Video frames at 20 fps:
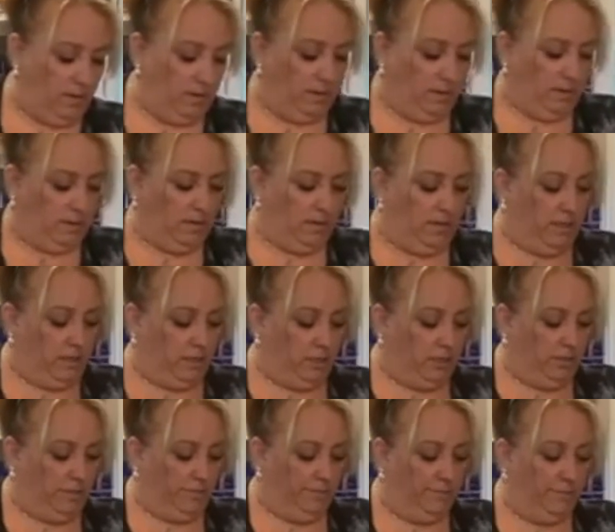
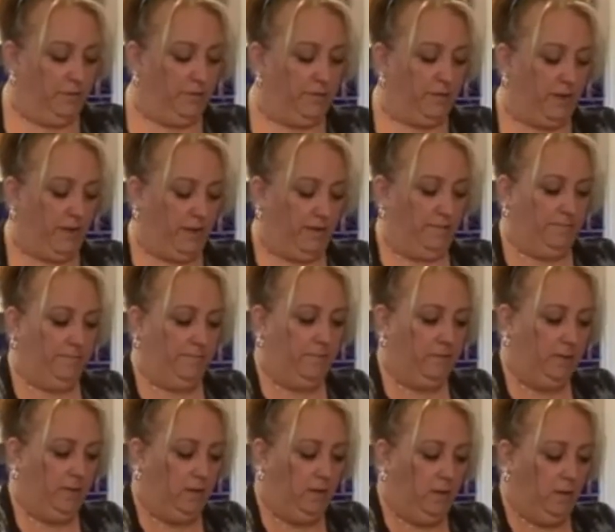Clear, okay.
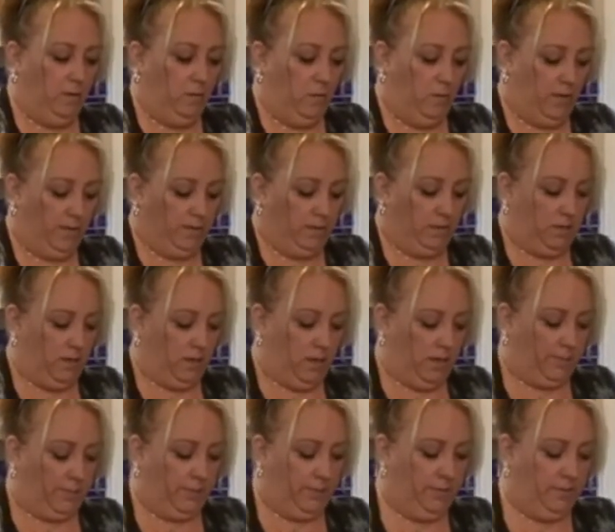One
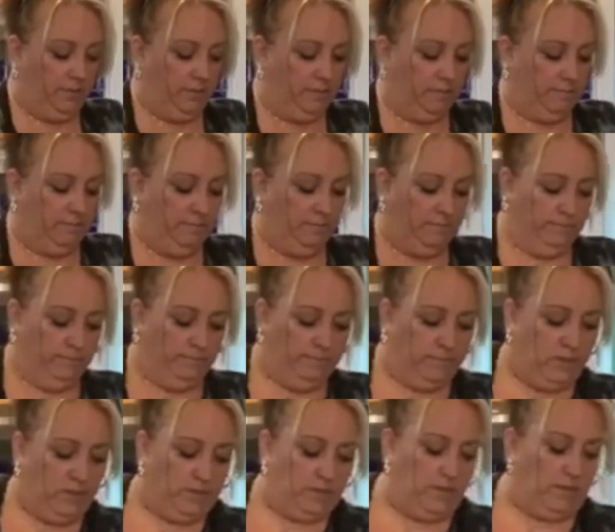cup, all
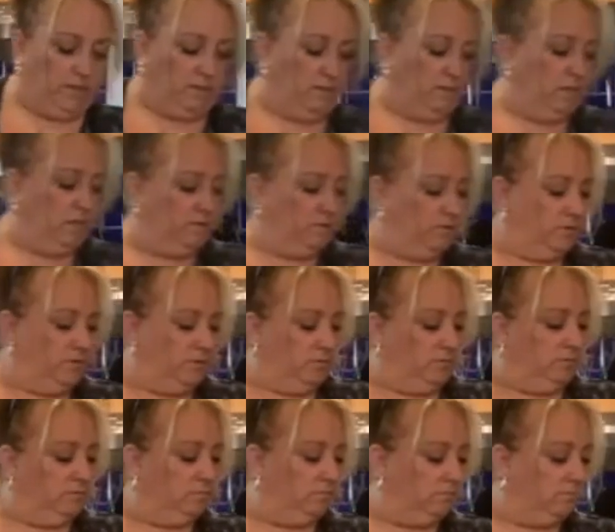right, that's
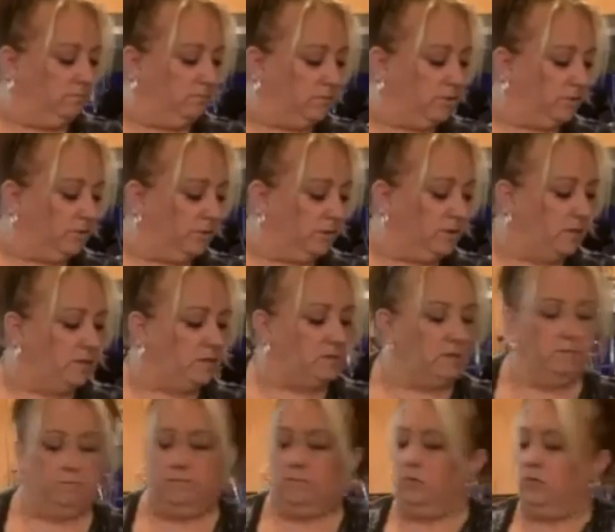130
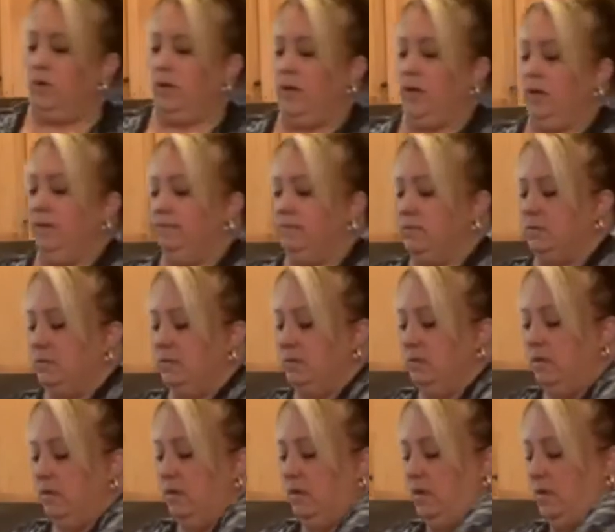some grams.
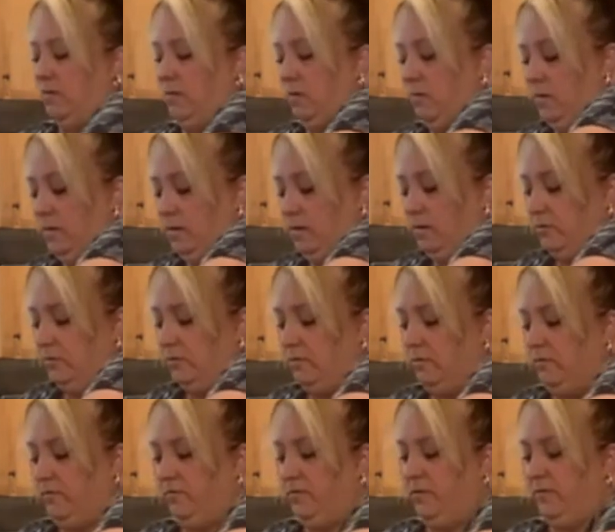We want
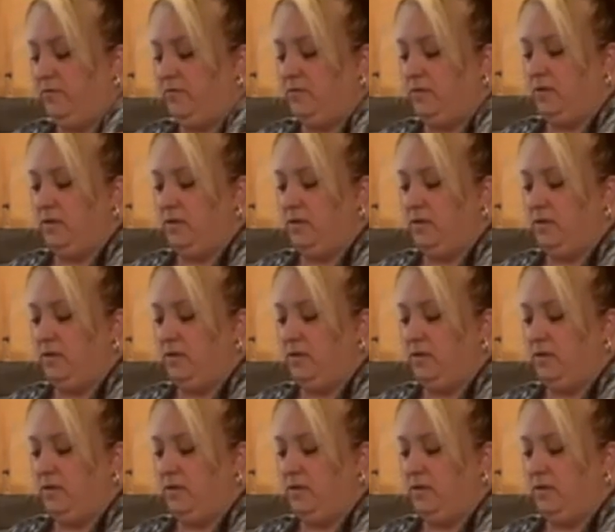150.